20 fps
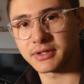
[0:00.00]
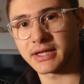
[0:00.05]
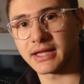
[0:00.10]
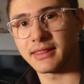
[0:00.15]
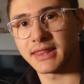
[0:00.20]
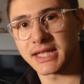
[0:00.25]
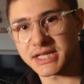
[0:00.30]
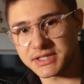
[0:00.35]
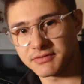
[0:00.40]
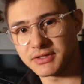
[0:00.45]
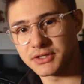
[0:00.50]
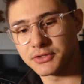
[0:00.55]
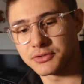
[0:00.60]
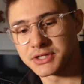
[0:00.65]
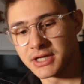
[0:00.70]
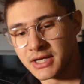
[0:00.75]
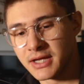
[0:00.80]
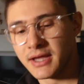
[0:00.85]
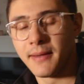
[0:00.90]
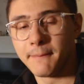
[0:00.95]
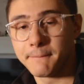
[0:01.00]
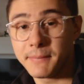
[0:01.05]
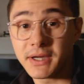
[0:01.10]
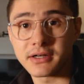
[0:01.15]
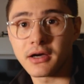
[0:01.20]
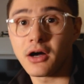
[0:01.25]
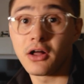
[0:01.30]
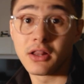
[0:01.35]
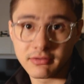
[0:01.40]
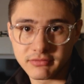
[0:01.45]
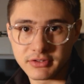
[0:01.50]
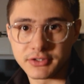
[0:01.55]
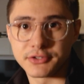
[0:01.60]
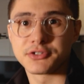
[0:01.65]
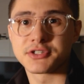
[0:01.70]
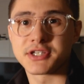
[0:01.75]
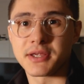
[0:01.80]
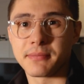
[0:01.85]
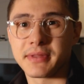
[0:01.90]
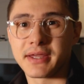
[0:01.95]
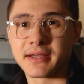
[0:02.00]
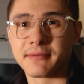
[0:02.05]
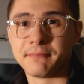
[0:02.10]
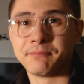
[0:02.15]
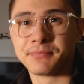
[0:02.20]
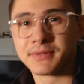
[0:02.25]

get less views, but I'll have learned something.